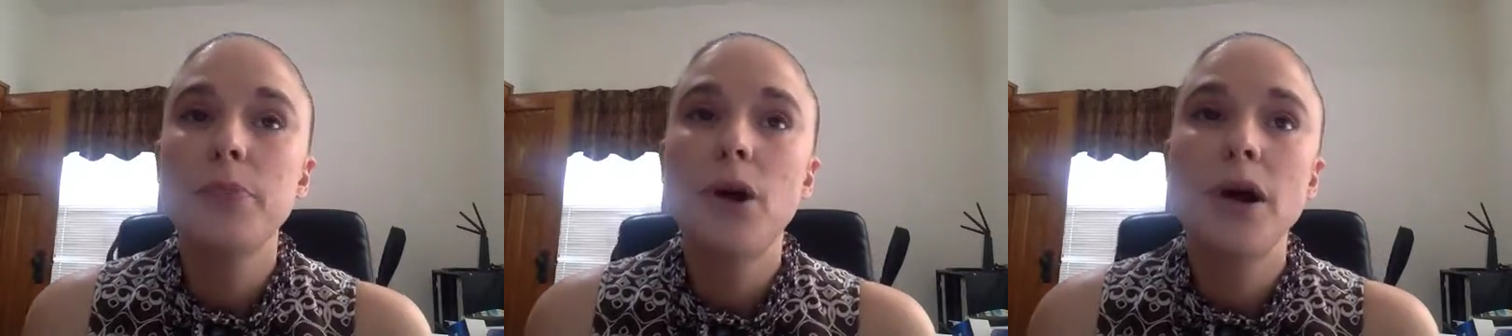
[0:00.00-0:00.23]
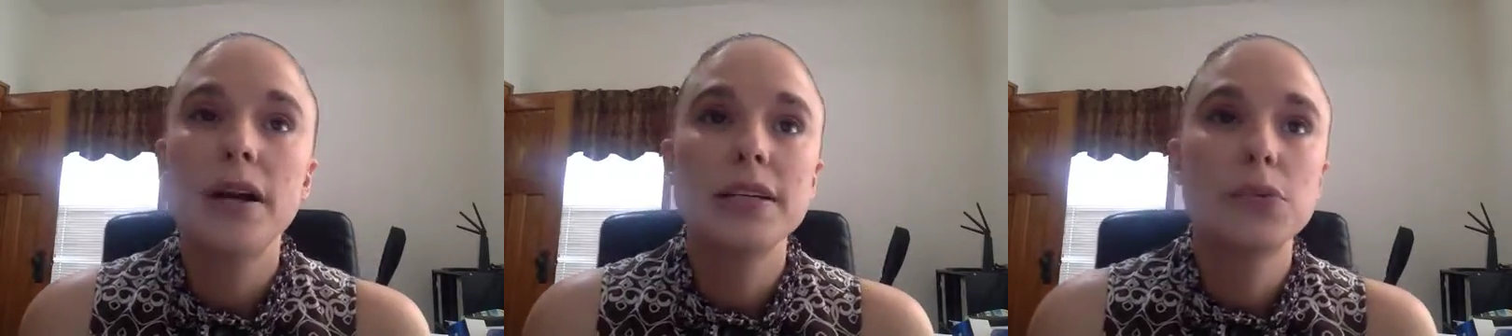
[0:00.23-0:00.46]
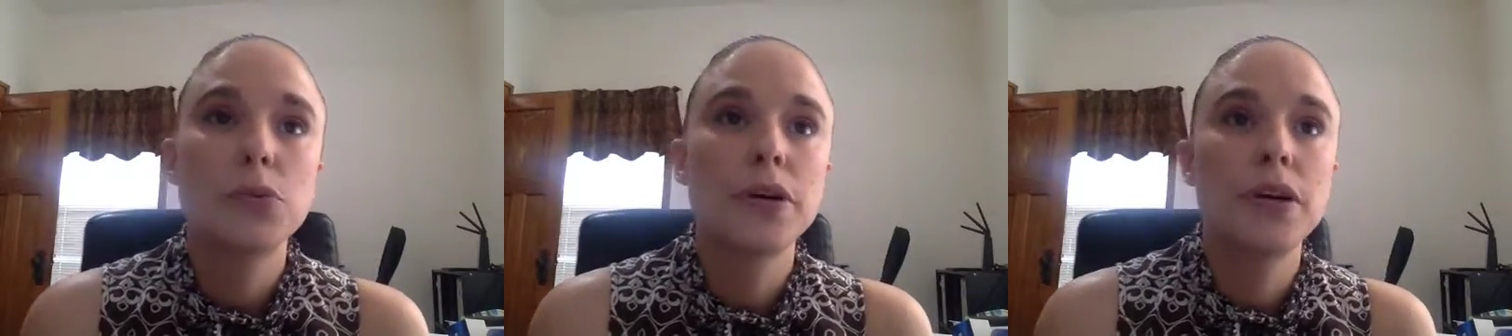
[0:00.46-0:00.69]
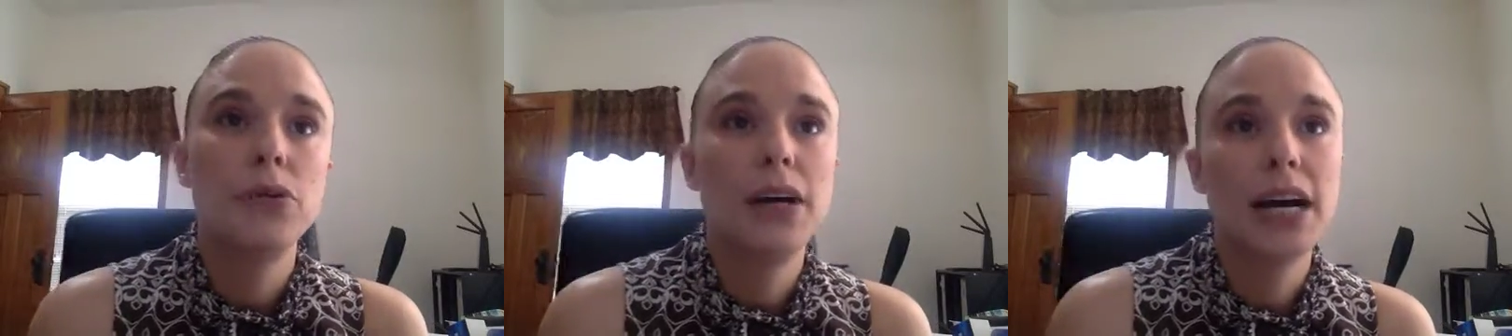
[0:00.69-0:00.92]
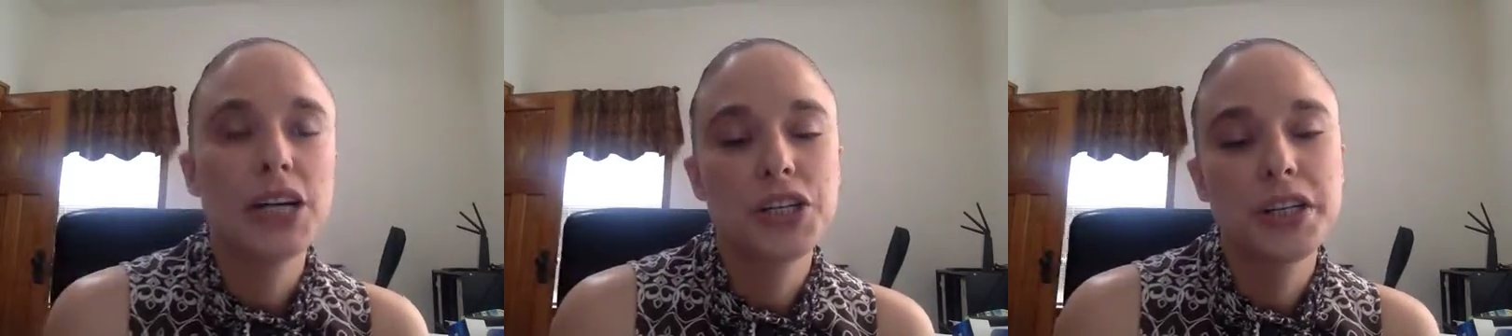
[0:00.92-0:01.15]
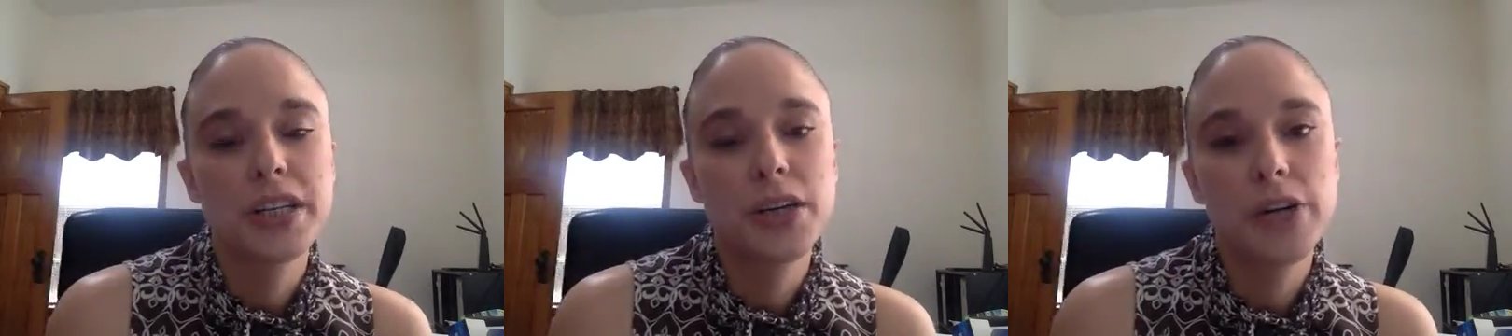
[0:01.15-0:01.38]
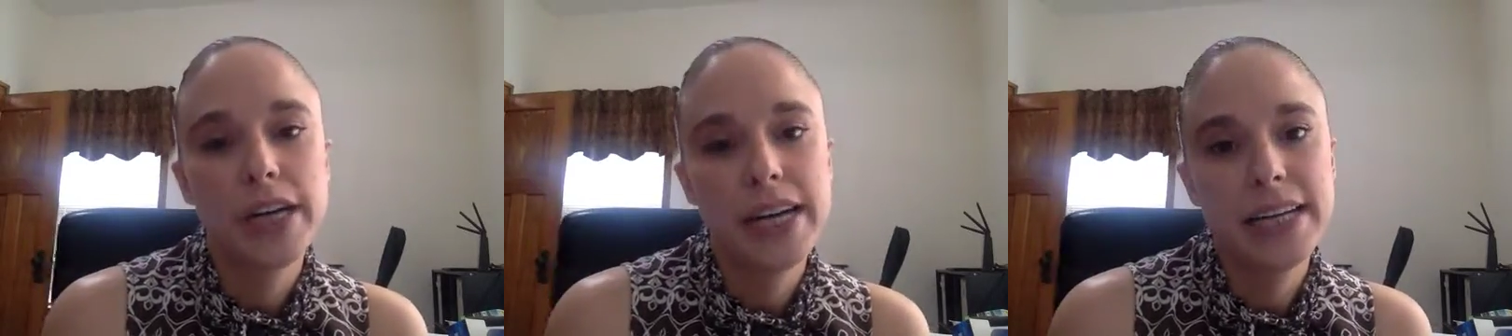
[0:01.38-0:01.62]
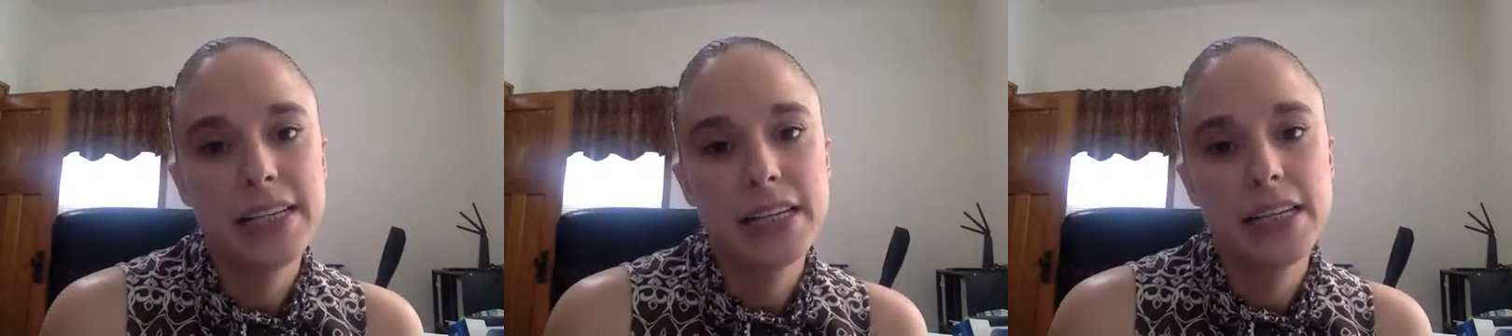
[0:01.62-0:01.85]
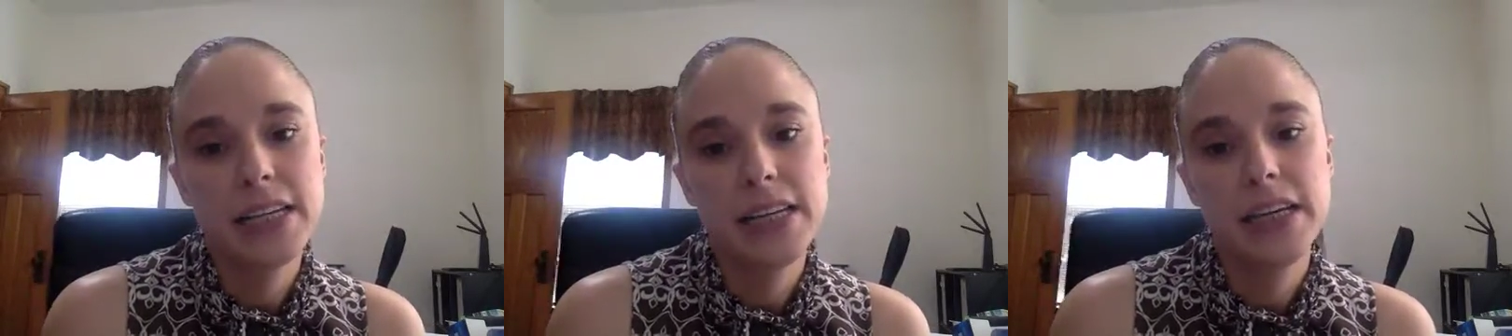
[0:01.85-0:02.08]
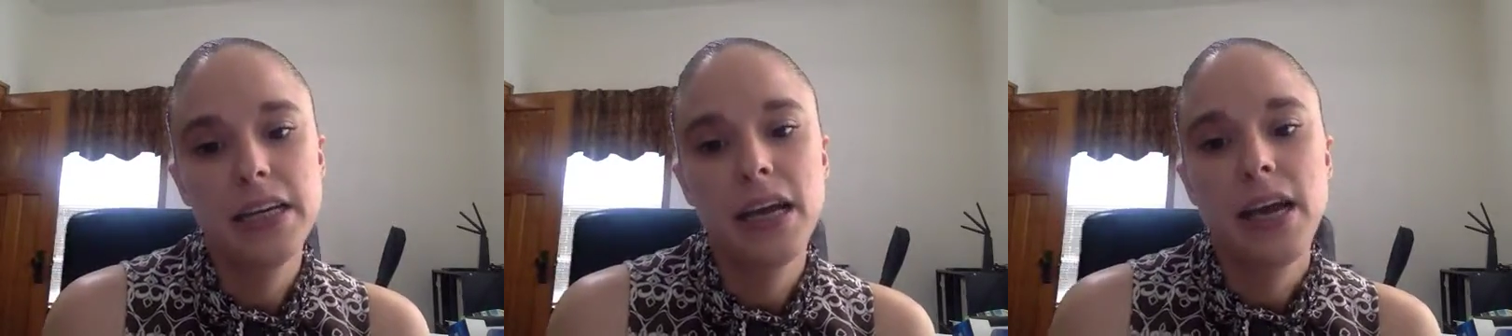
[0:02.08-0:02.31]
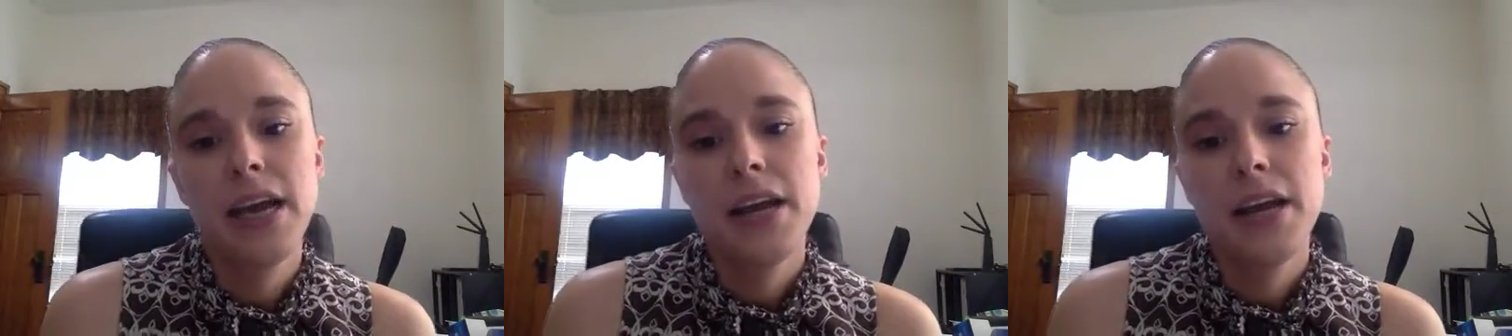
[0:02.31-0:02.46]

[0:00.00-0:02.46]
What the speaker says: part is where you will actually create the